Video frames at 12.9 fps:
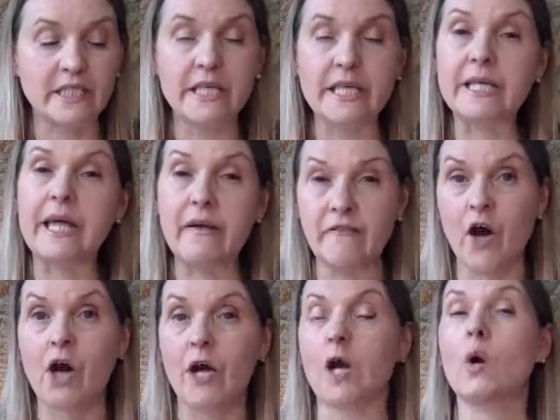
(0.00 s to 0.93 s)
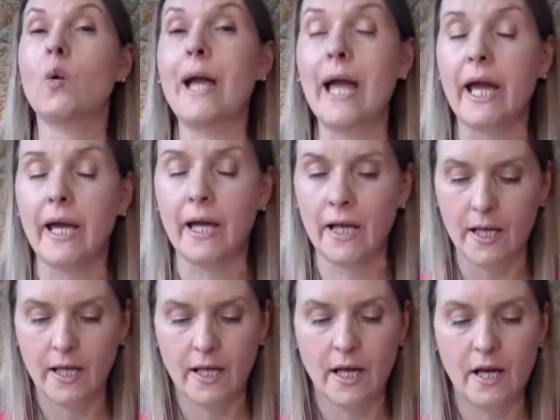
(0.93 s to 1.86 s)
he gave her a quaich
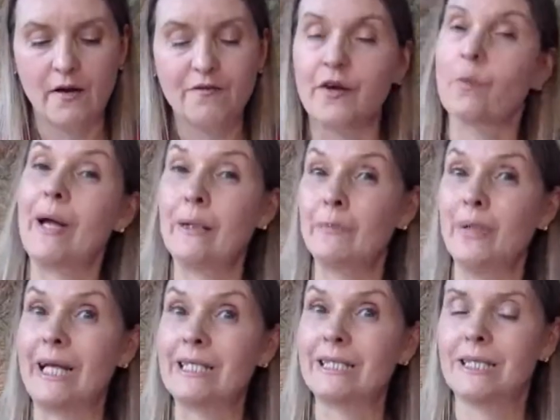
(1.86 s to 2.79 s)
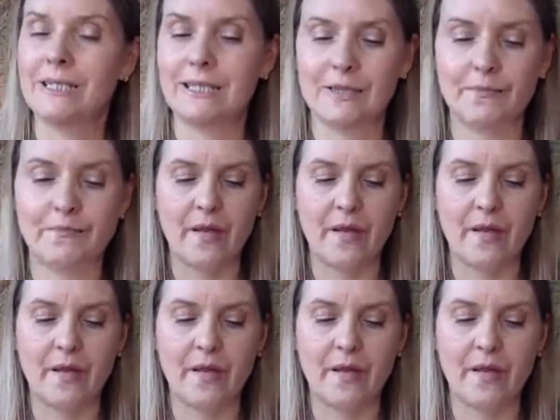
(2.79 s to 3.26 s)
for a wedding present.